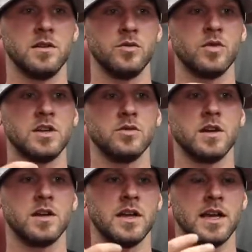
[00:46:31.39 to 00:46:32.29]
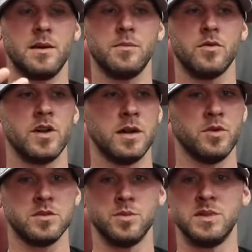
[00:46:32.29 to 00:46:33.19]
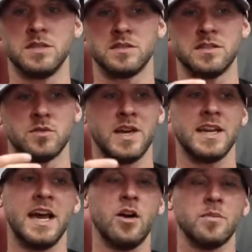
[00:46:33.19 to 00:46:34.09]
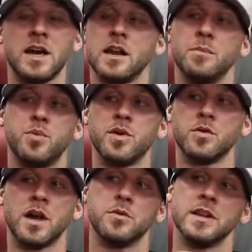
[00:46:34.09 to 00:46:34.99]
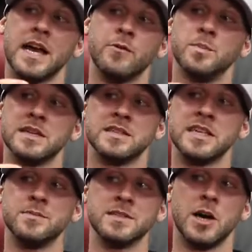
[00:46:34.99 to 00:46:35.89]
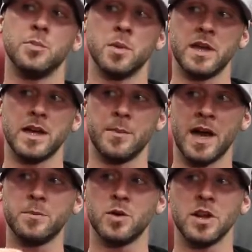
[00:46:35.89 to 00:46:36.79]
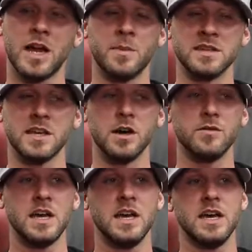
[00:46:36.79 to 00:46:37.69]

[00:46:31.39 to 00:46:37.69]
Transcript: like, I'm running multiple businesses, and right now I'm not at a point where I really have a big team that's helping me. I mean, I'm doing a lot myself.